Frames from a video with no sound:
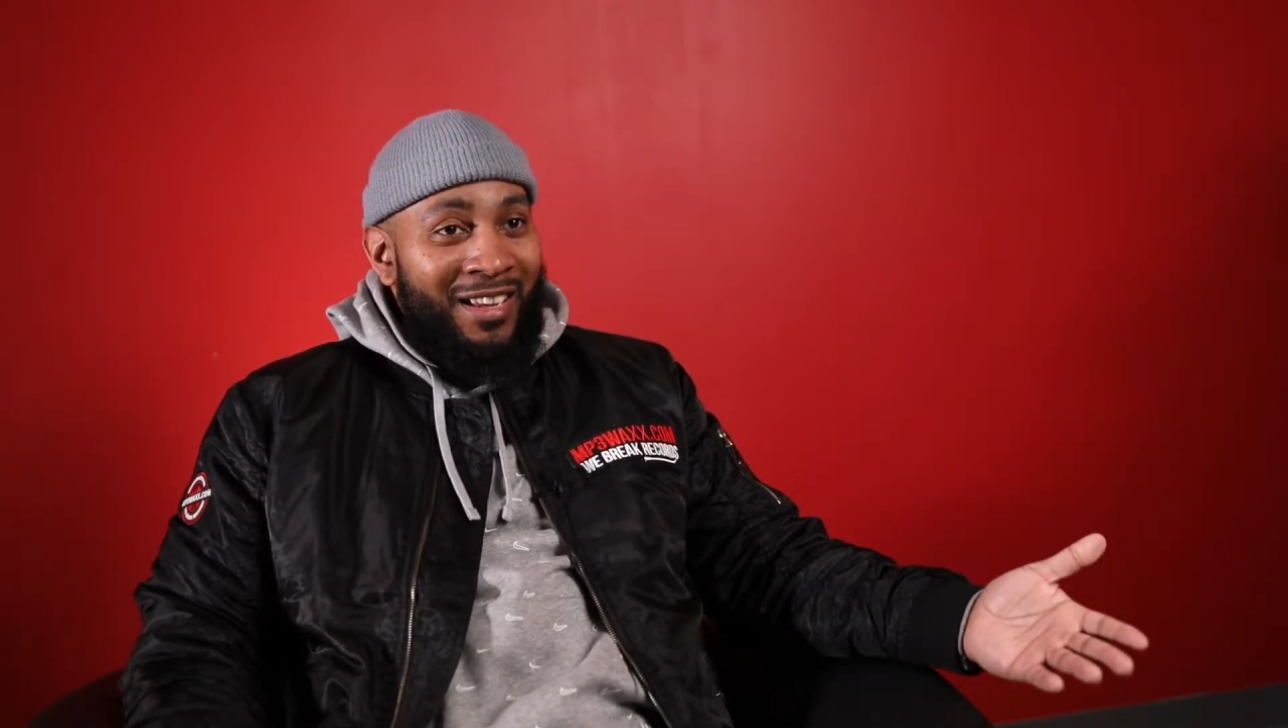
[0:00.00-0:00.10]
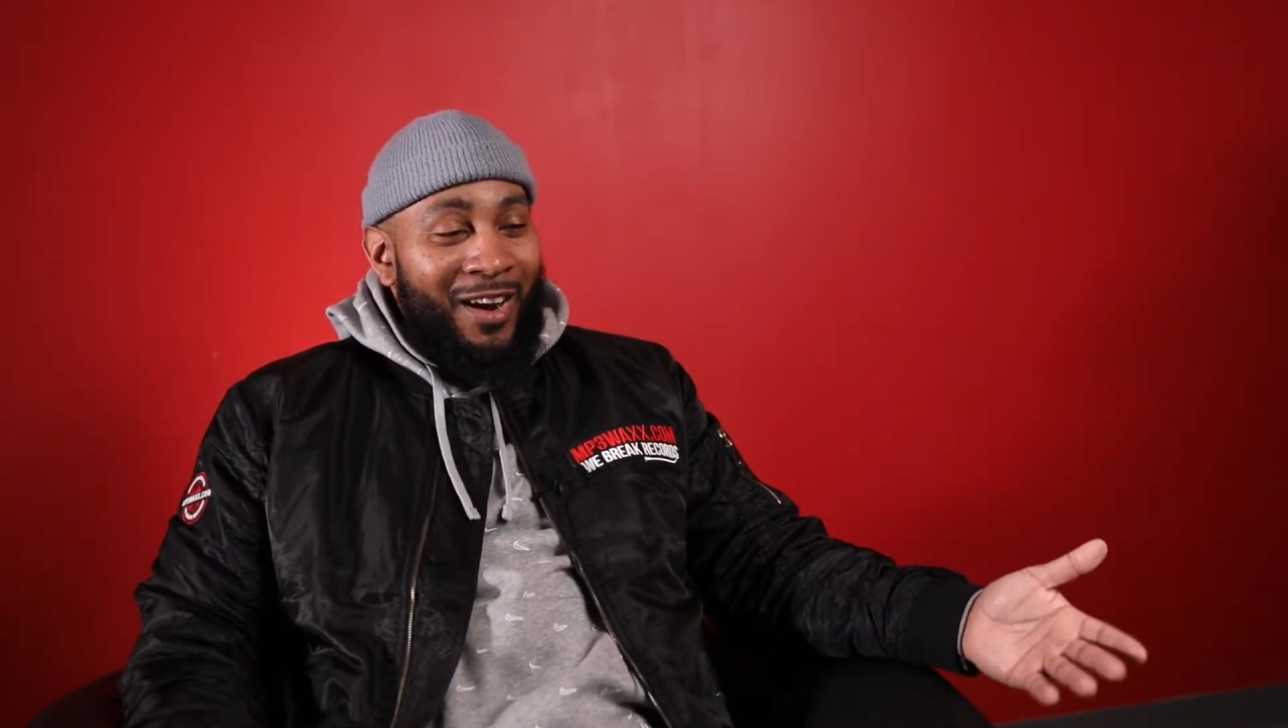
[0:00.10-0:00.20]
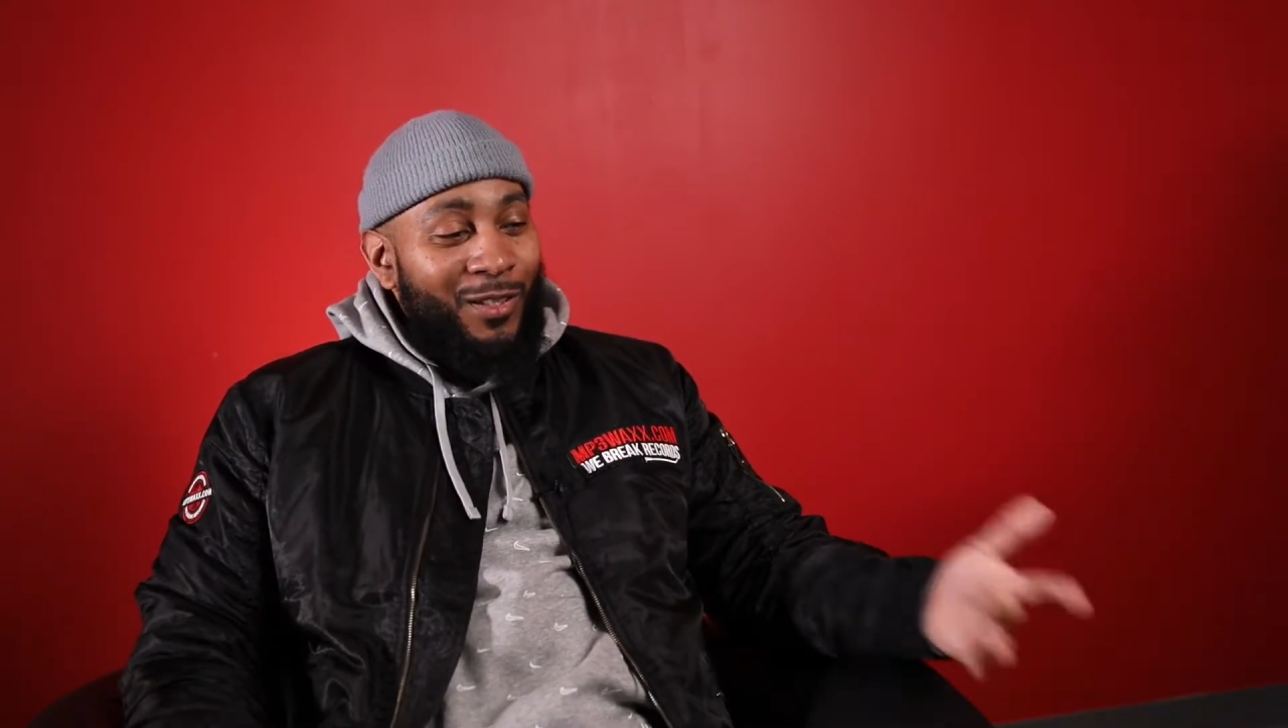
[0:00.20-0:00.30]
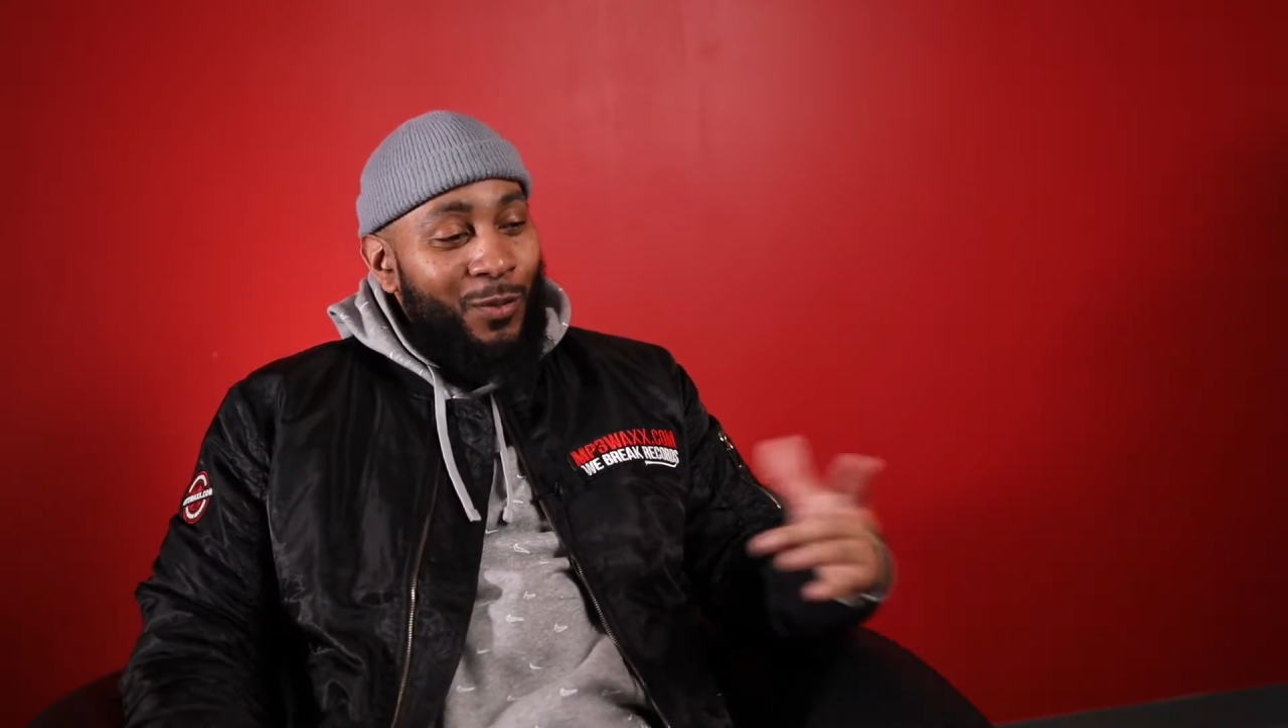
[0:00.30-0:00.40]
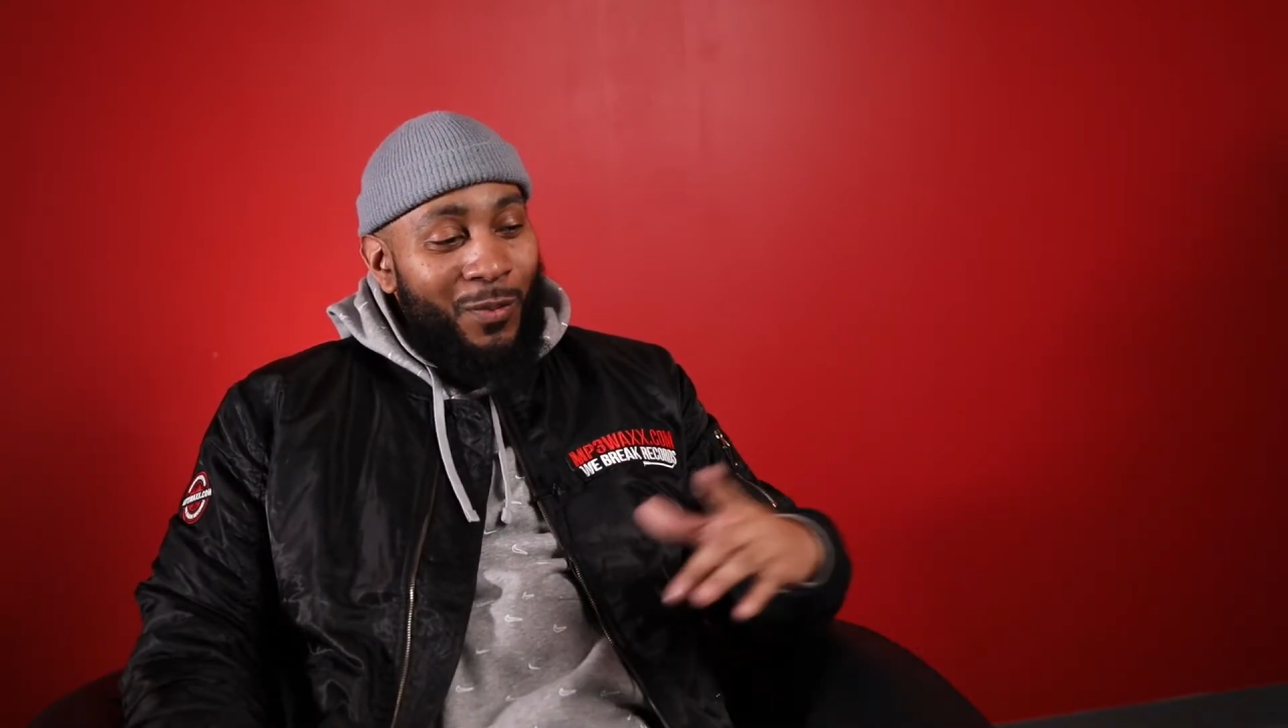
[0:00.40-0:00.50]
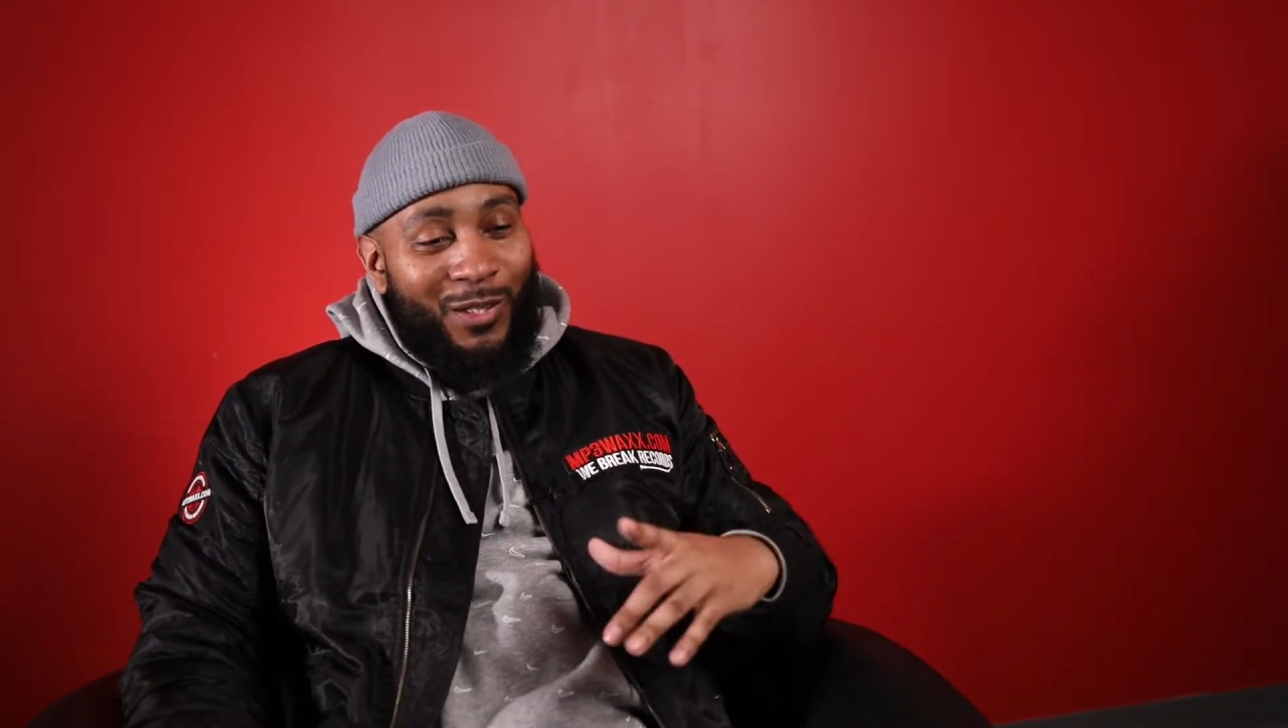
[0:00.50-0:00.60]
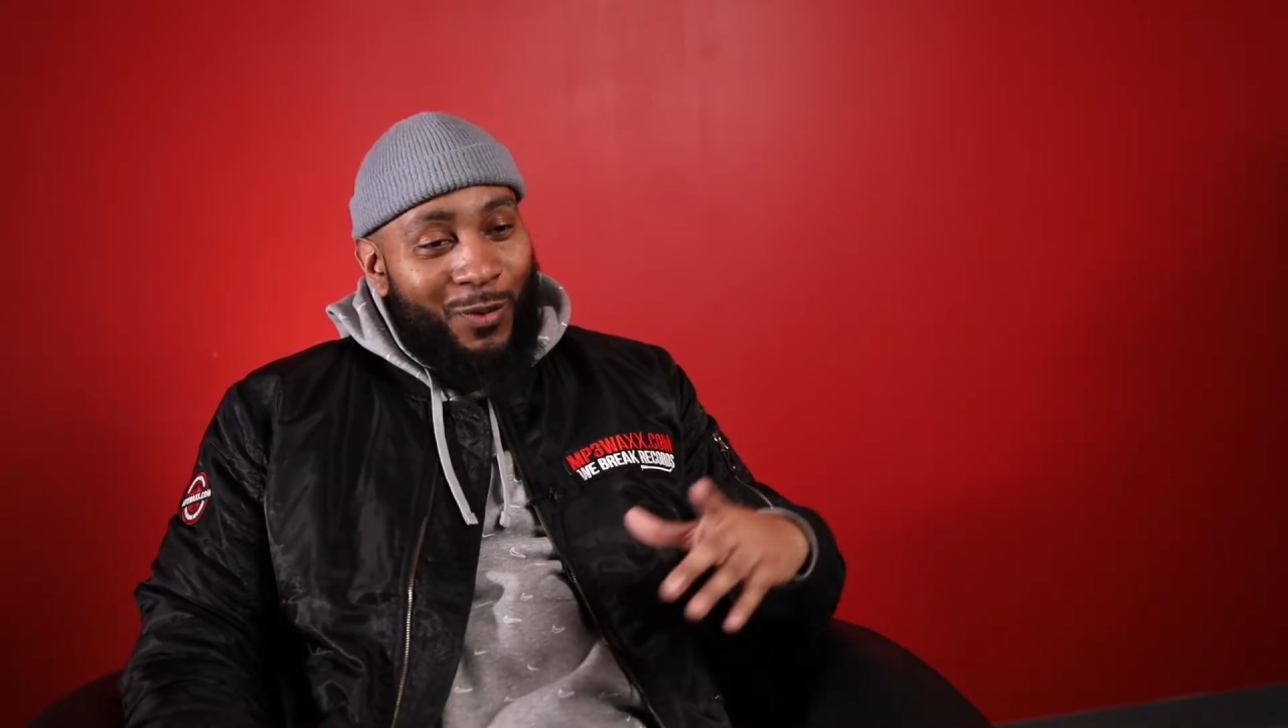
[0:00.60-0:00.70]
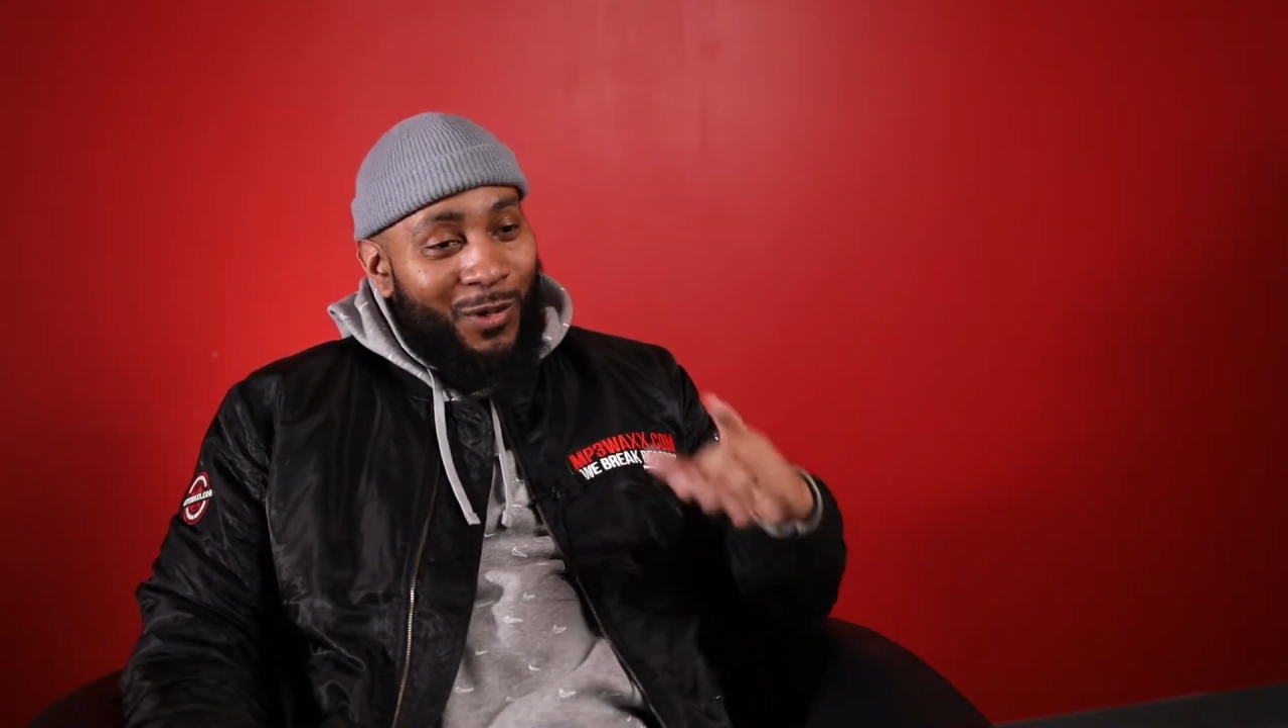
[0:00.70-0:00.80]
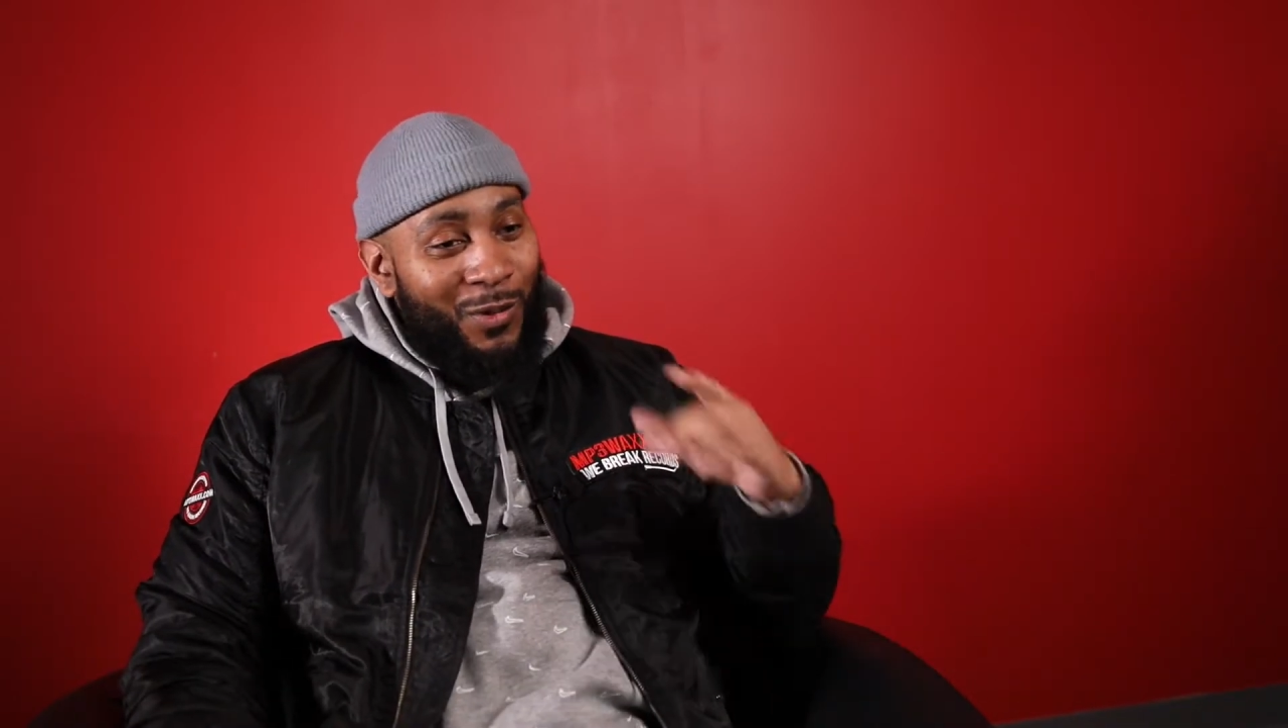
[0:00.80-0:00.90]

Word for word: There's a resource